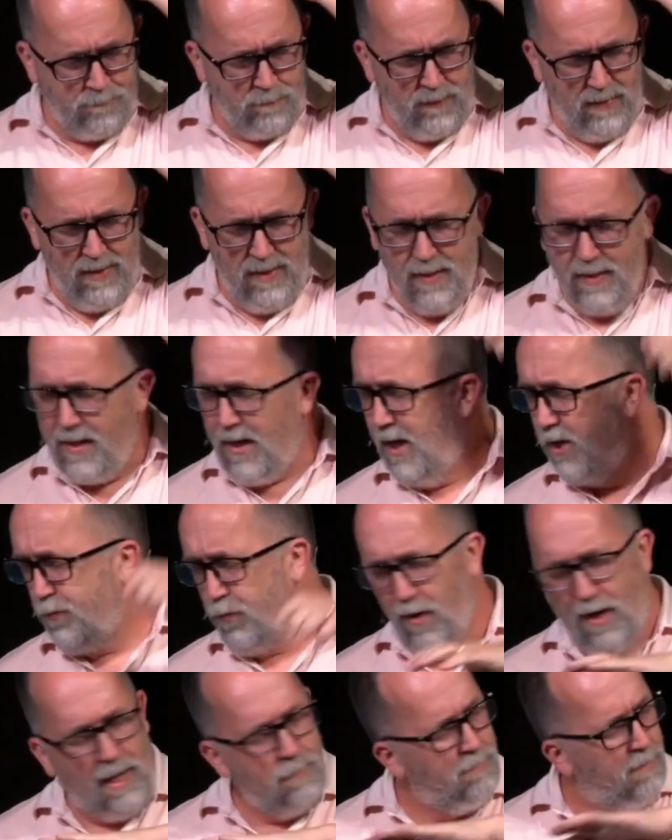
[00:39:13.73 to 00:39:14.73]
indicates
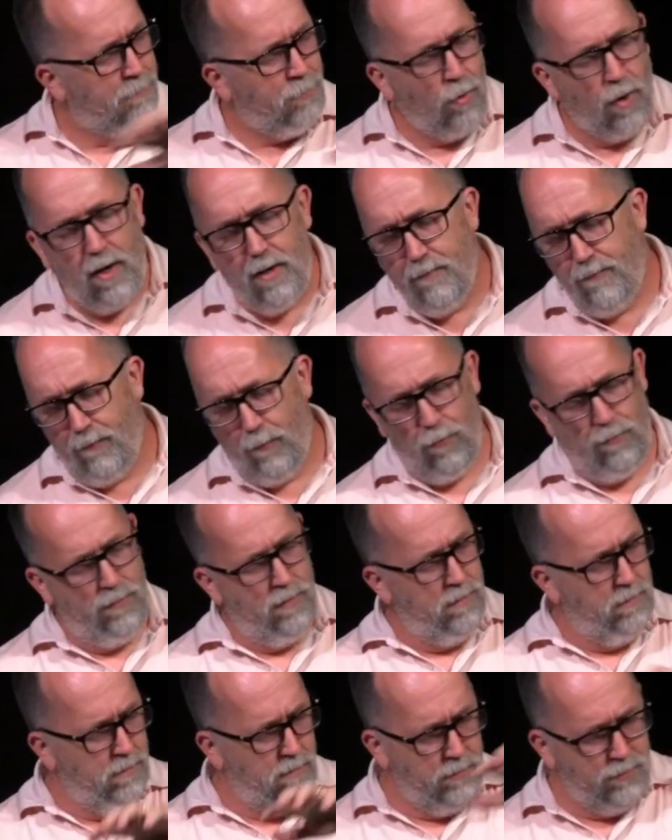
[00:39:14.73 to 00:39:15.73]
what I've been praying for
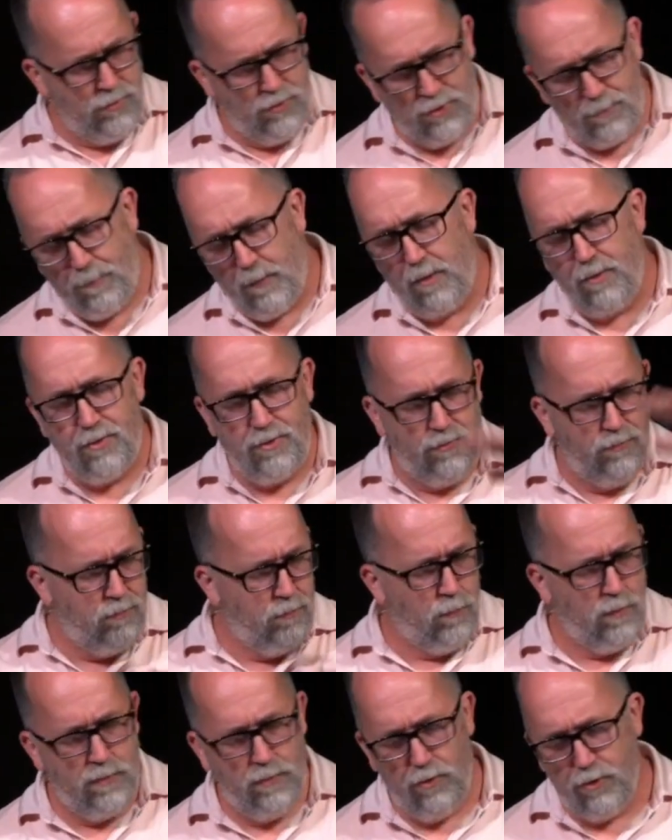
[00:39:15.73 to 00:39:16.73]
that, that your Spirit's doing
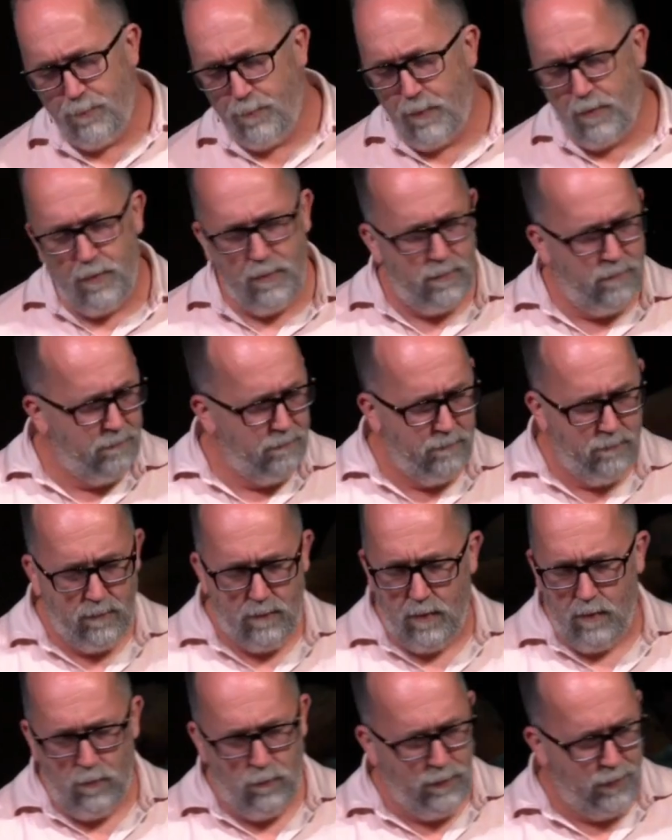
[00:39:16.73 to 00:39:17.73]
what your Spirit
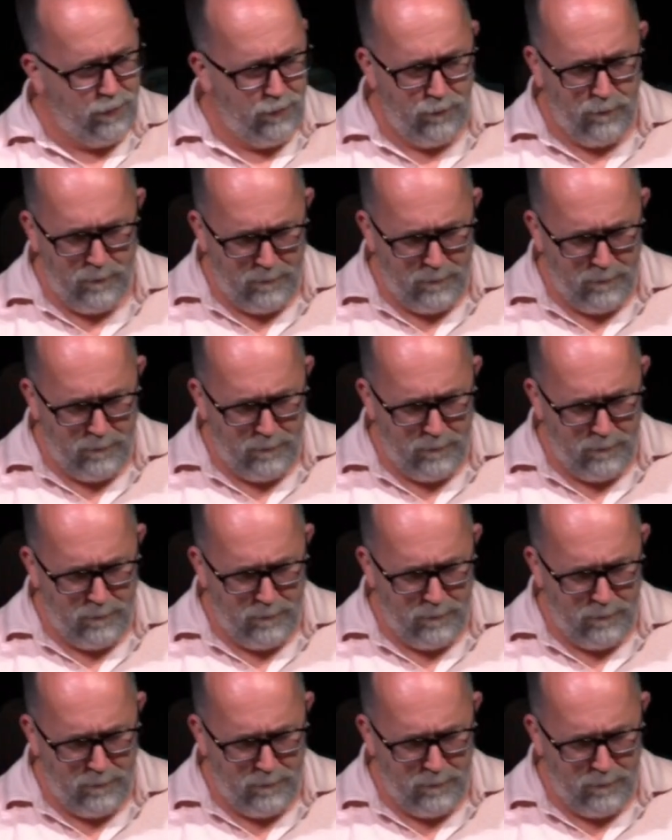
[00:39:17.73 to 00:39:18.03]
can only do.